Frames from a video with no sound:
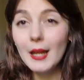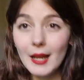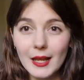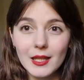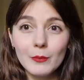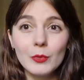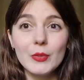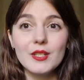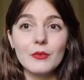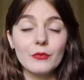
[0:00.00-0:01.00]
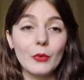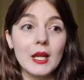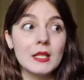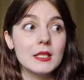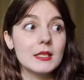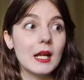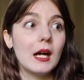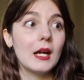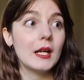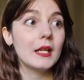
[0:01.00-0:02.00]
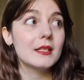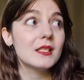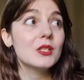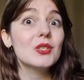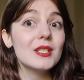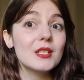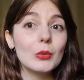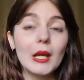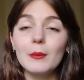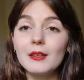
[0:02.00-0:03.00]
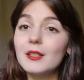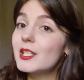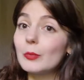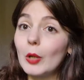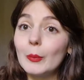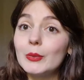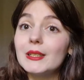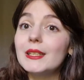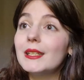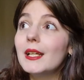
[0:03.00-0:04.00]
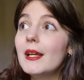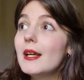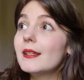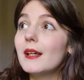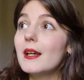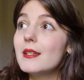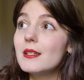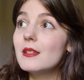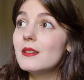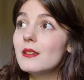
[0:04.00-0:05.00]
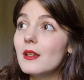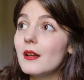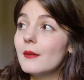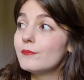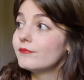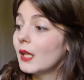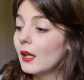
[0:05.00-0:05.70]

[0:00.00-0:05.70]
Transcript: And I'm always afraid that I didn't describe things properly, that I didn't, that